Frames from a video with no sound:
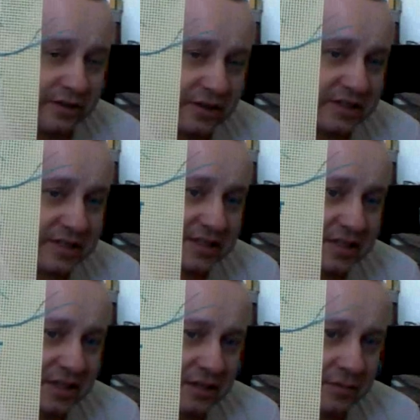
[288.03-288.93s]
you can
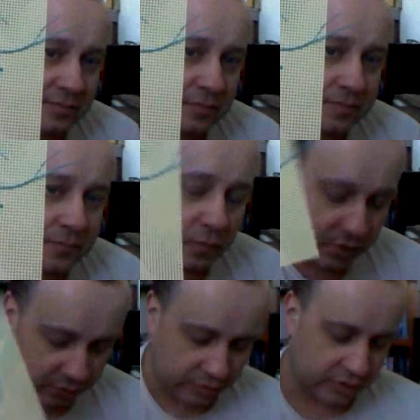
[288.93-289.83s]
see what
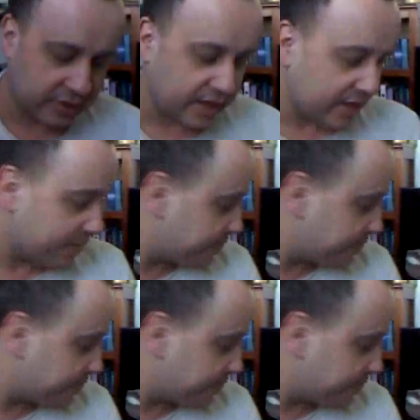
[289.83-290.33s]
it would look like.